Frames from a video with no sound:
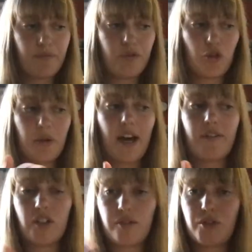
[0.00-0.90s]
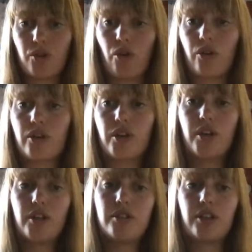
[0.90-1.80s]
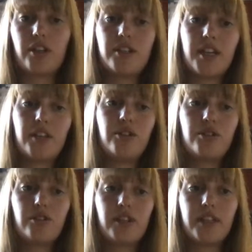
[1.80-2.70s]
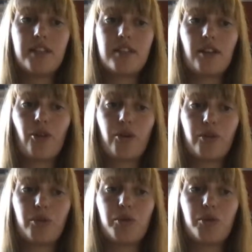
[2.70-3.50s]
do we have enough stock to continue to release the Longrow